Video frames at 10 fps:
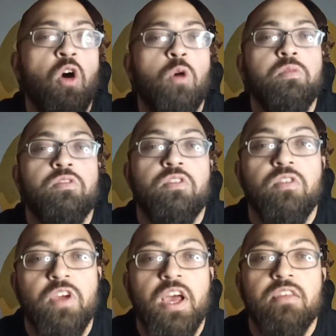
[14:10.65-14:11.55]
Hope to see
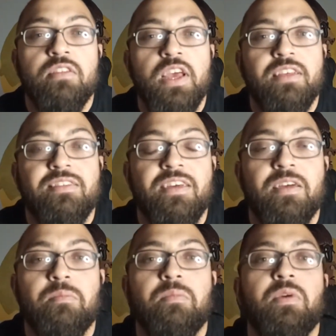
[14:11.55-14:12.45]
you guys next time.
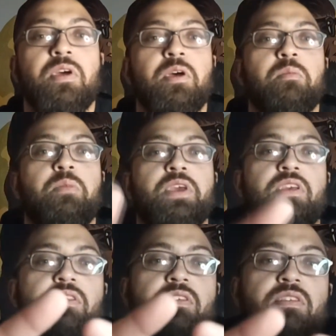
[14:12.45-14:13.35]

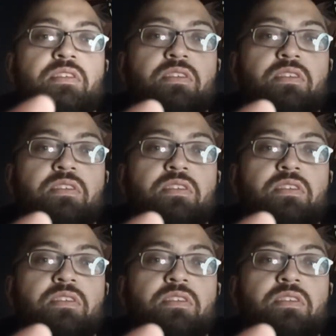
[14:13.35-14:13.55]
Peace.